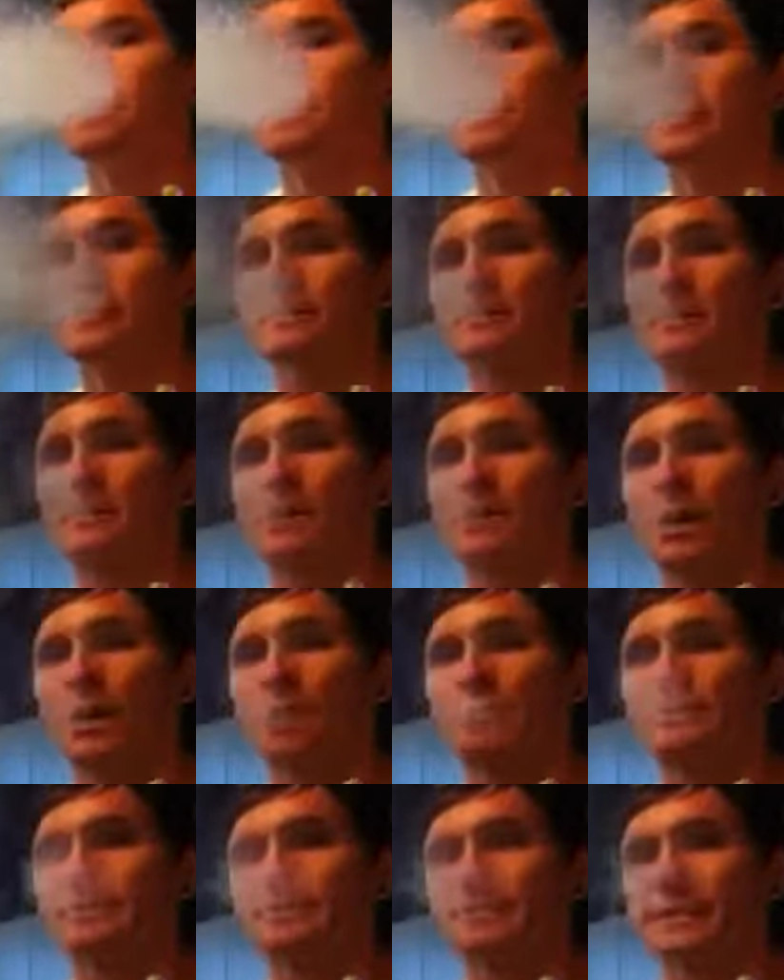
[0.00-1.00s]
It's been a
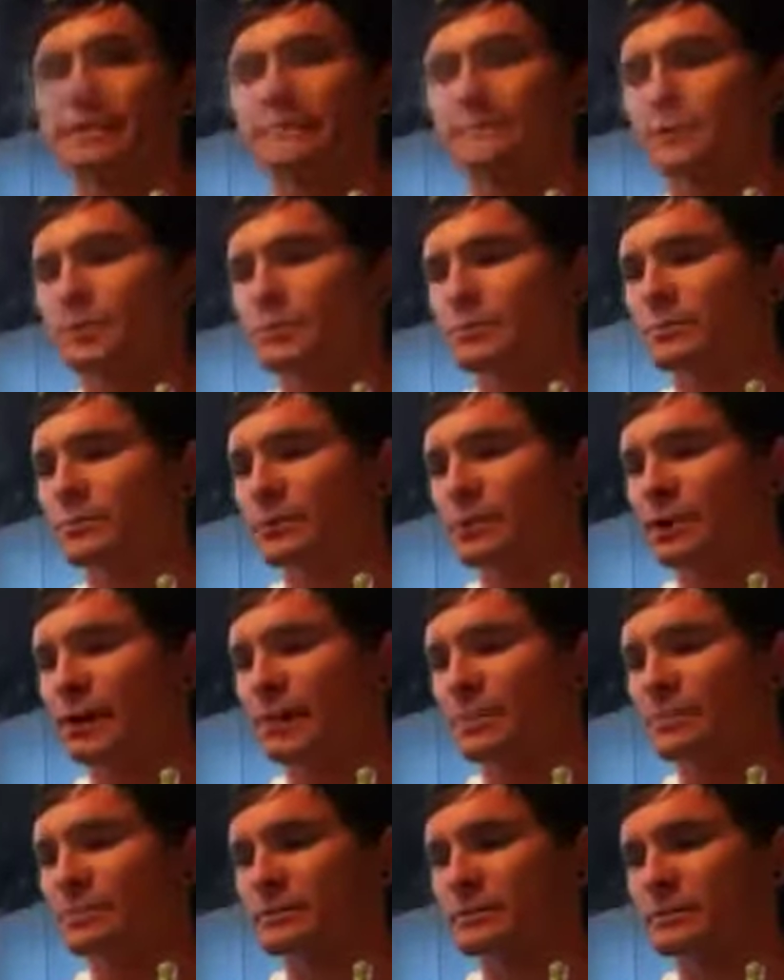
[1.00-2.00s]
while since I've smoked hookah,
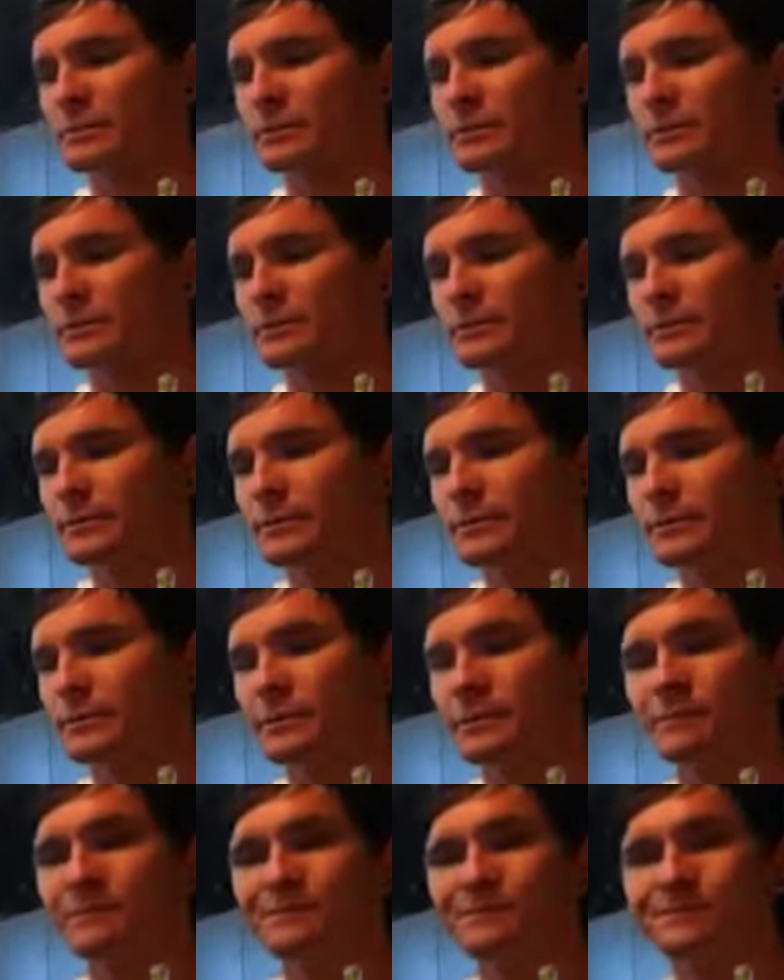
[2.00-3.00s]
actually.
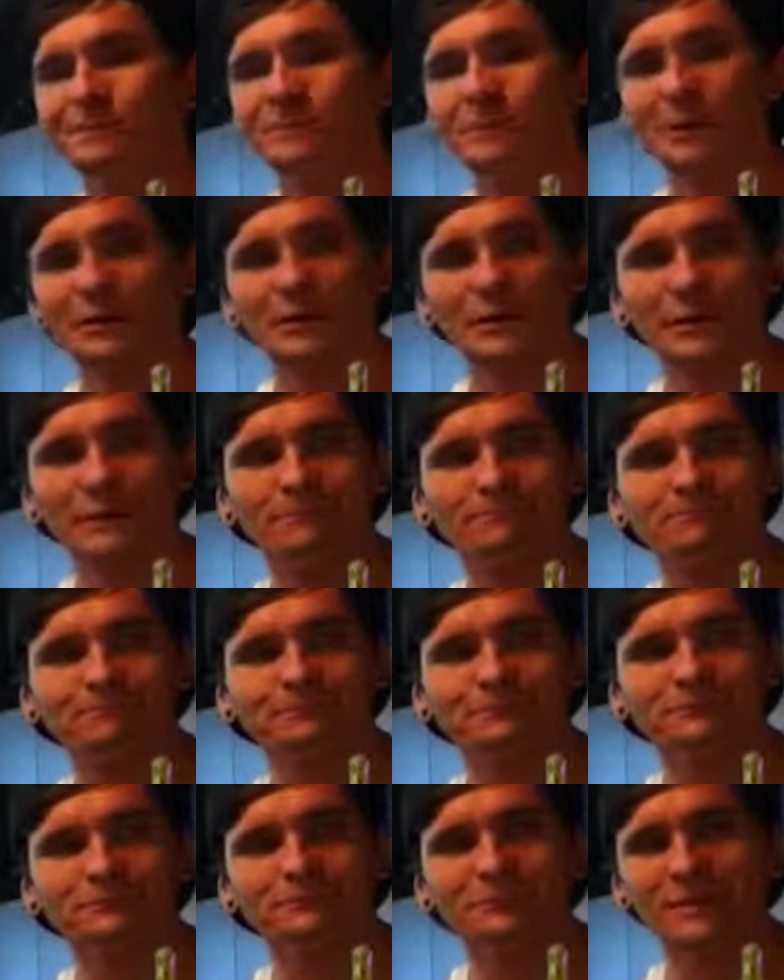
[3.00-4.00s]
Like,
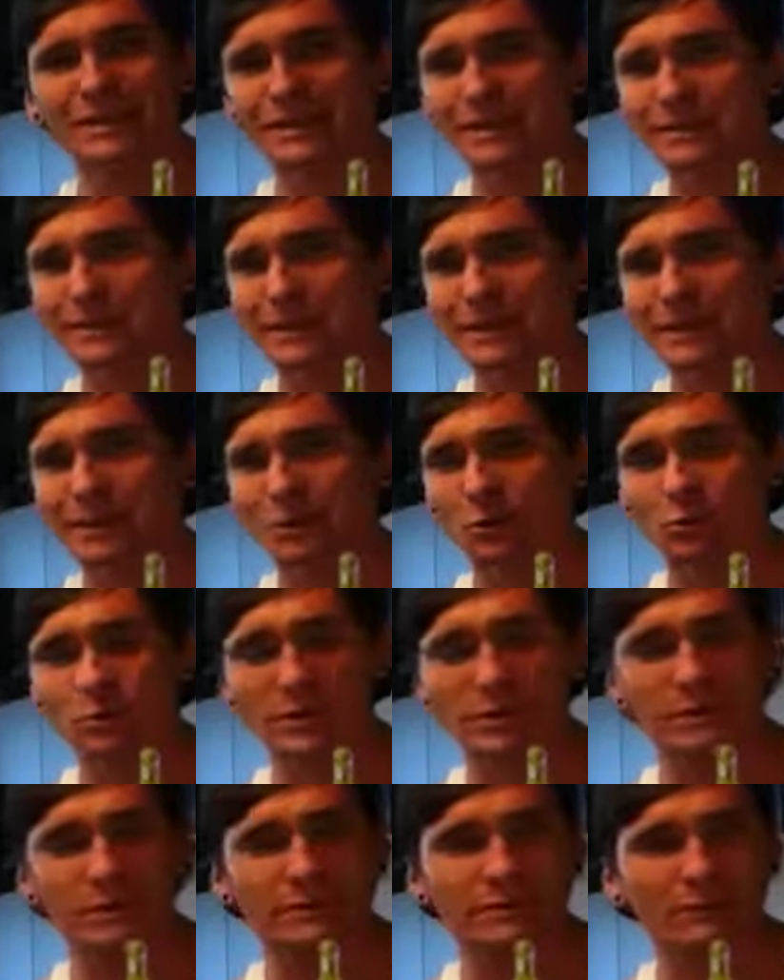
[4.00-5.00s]
it's been like a
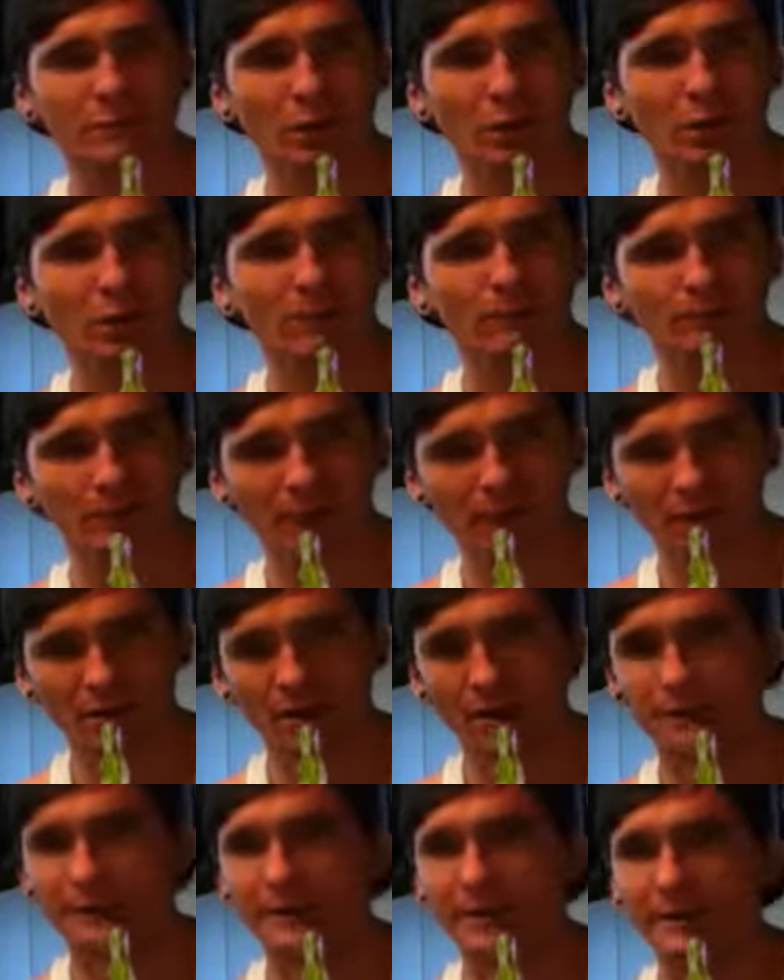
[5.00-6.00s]
week, so
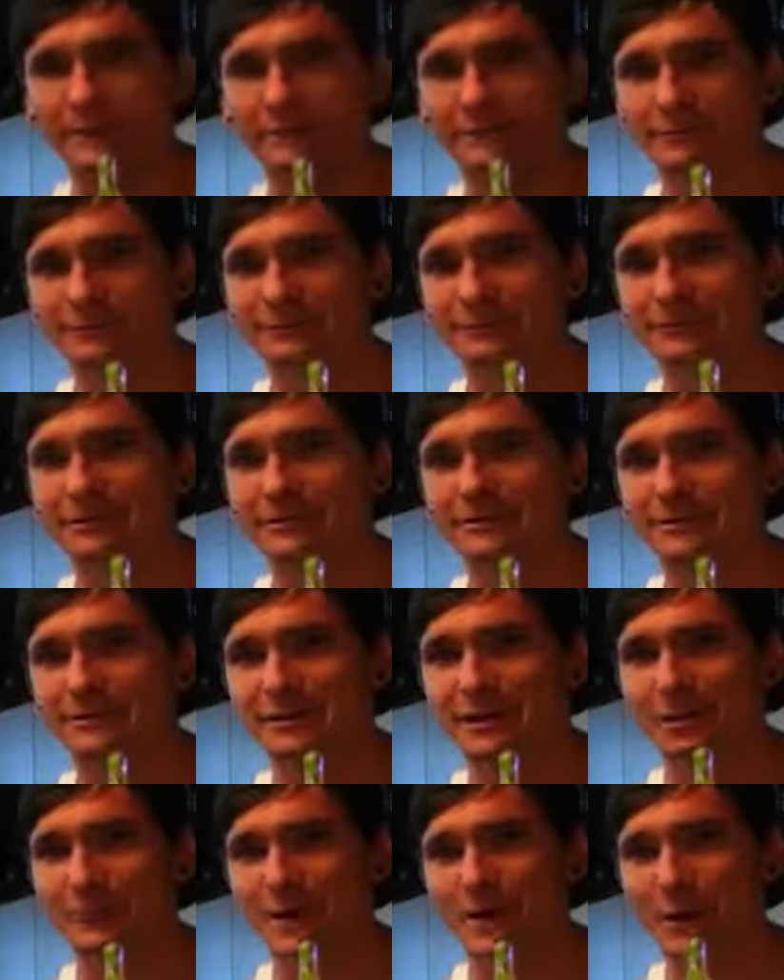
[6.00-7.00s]
I'm like rusty
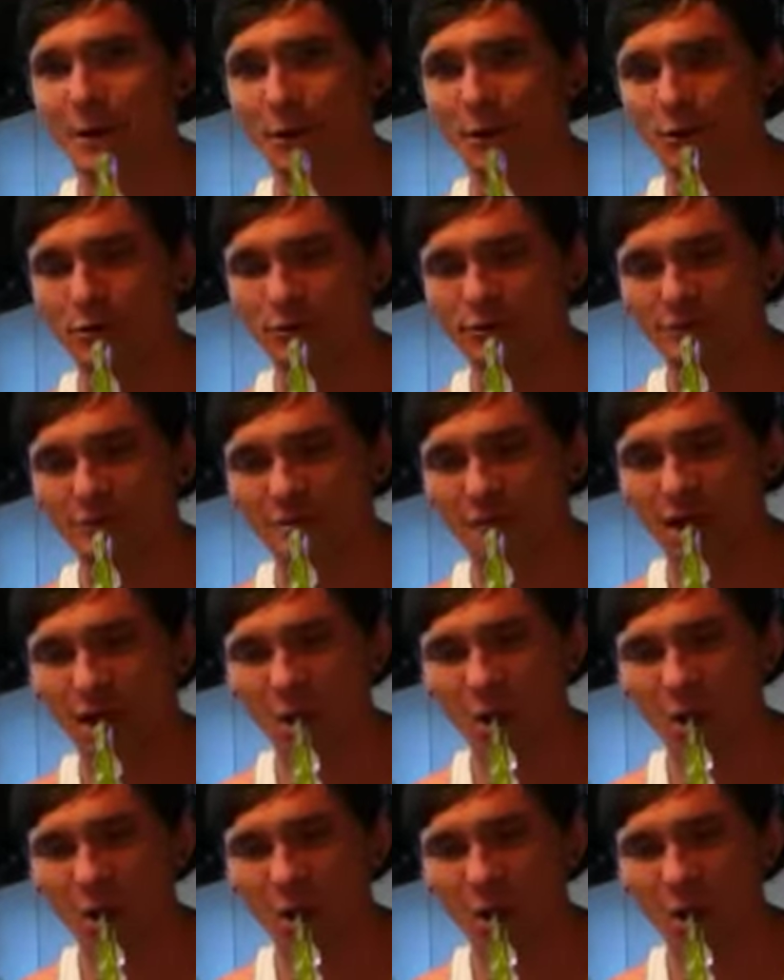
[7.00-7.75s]
on my O's.